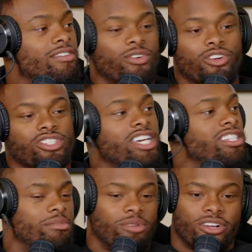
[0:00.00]
in
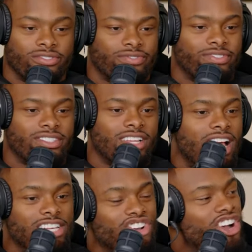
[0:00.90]
rotation, bro. Okay,
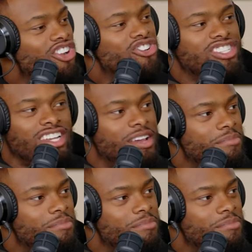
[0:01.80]
I started noticing that,